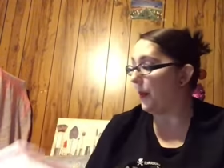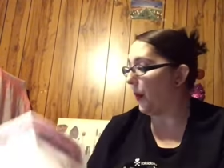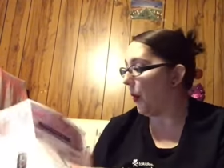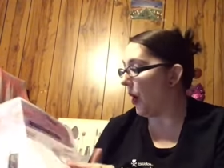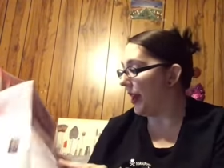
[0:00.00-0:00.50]

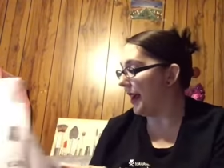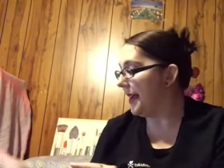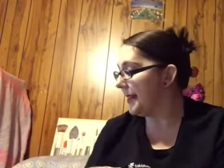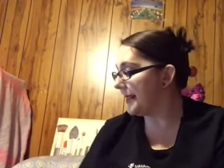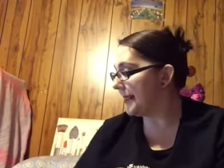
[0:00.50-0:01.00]

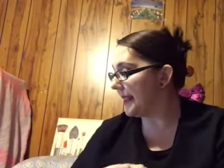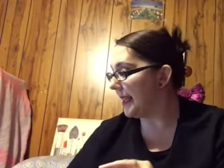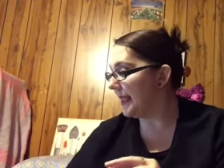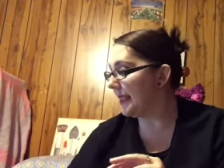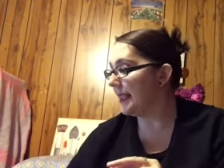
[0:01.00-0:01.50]
products.
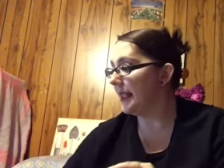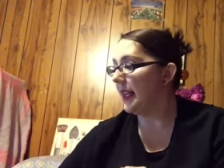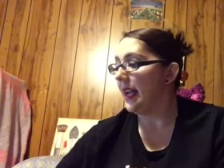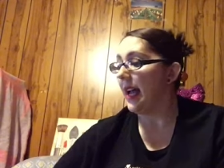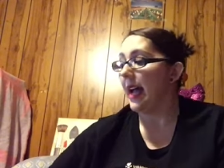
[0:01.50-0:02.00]

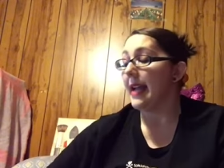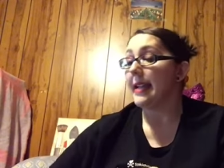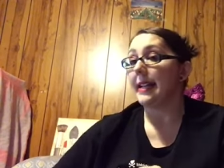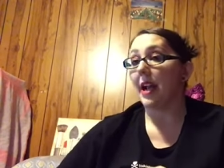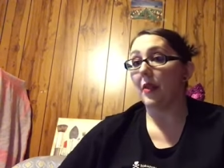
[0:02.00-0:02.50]

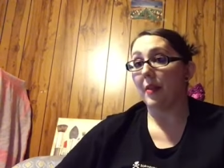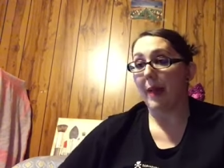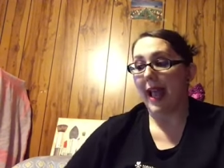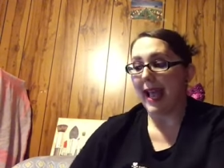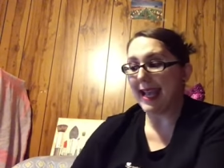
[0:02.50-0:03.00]
Now, the
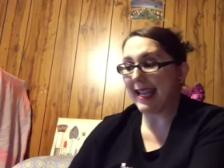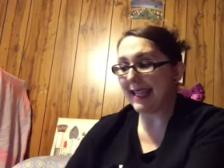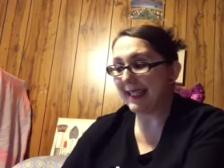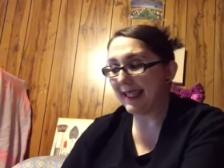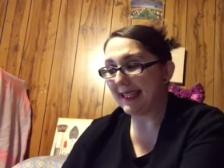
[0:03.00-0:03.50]
bag
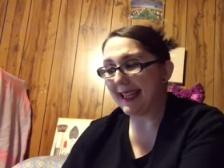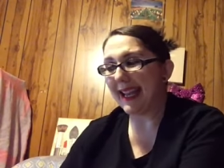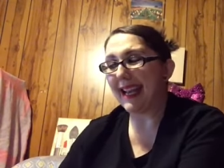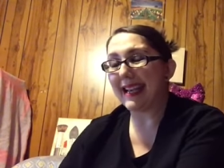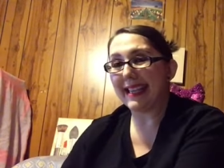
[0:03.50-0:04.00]

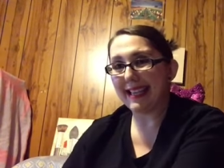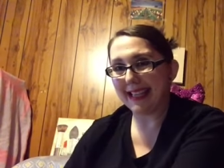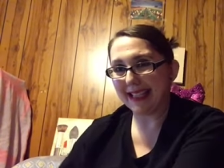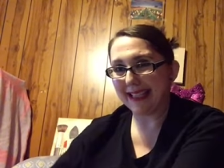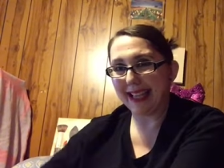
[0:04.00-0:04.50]

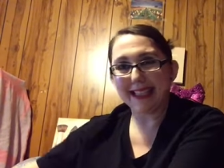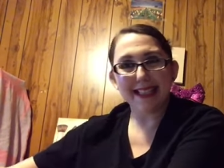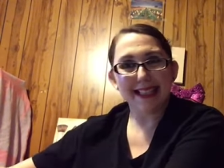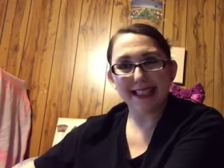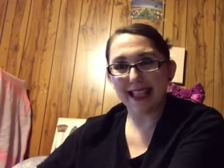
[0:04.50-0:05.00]
again, they did
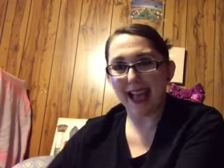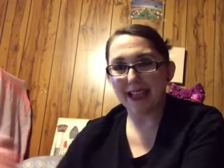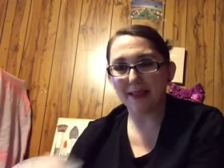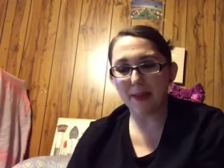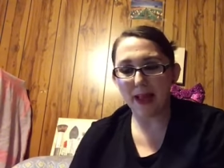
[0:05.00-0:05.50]
this
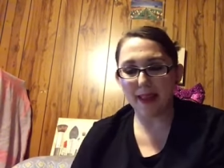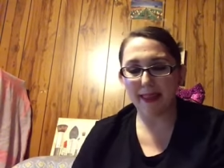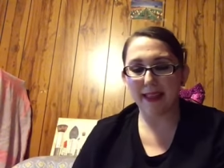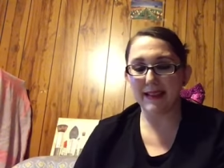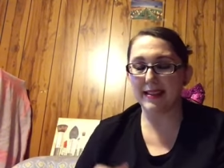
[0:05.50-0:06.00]
last
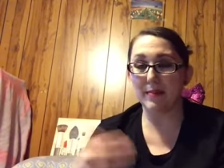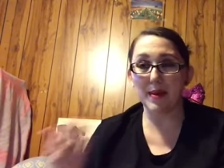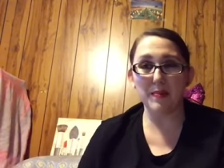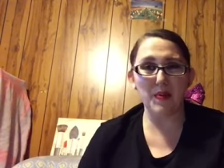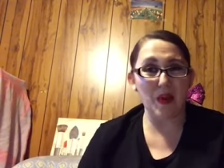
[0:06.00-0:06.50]
month. Some
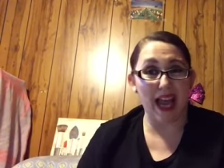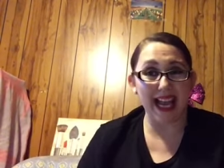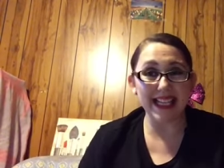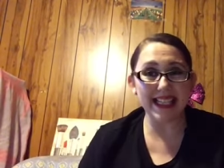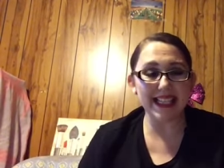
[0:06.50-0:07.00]
people
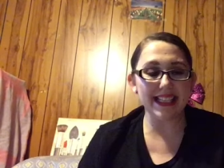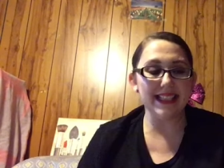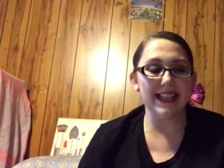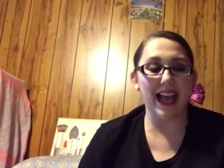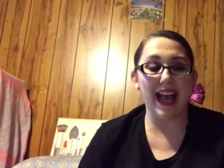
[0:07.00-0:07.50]
hated
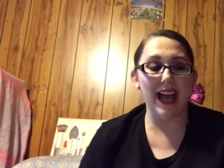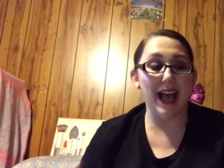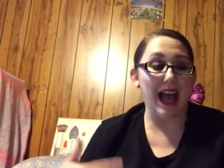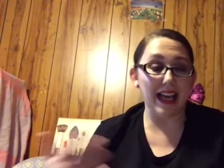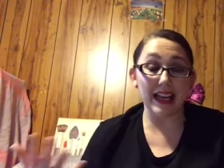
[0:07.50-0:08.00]
it. I,
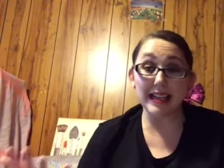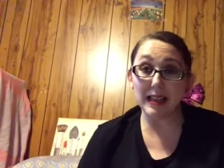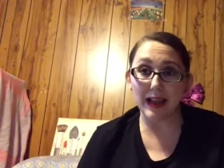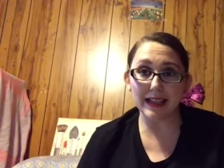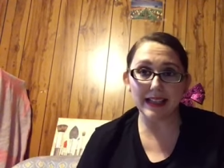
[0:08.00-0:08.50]
I kind of
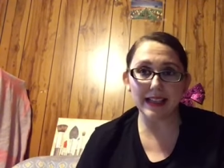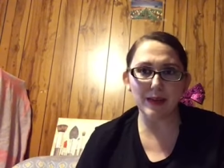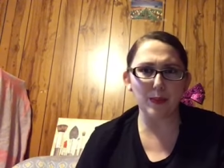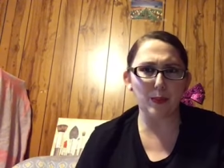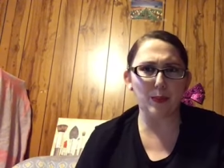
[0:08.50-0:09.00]
liked
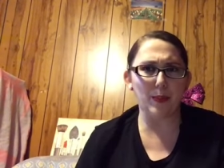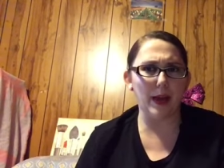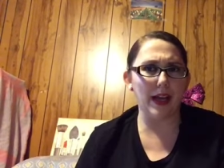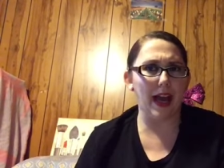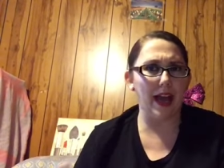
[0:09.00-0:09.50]
it,
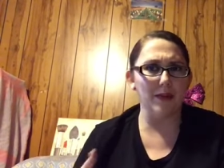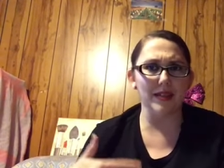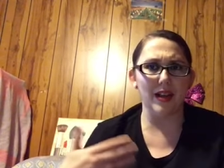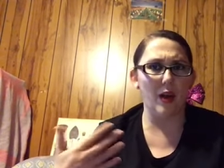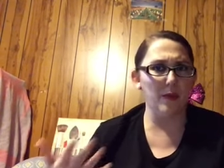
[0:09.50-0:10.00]
but I
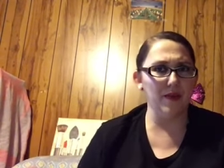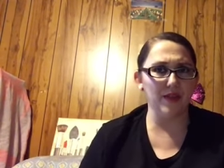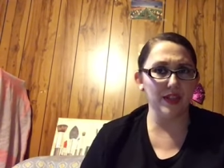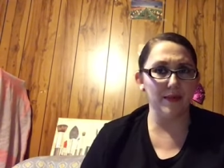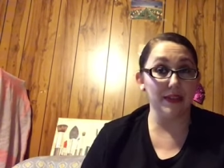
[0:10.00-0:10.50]
was hoping
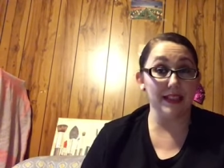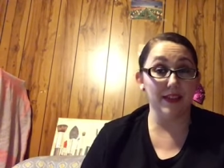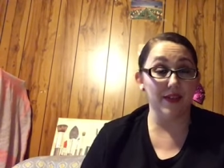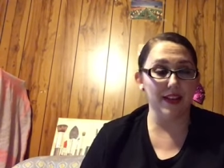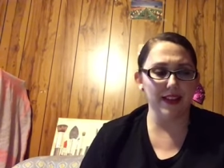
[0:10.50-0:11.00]
for something
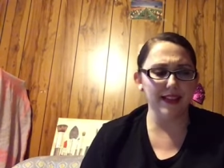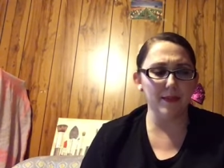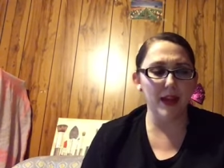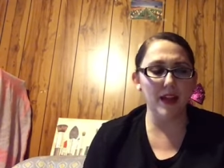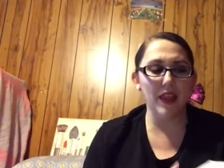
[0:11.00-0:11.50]
different this
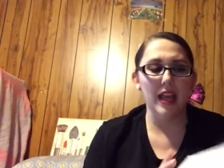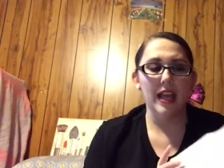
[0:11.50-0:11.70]
month.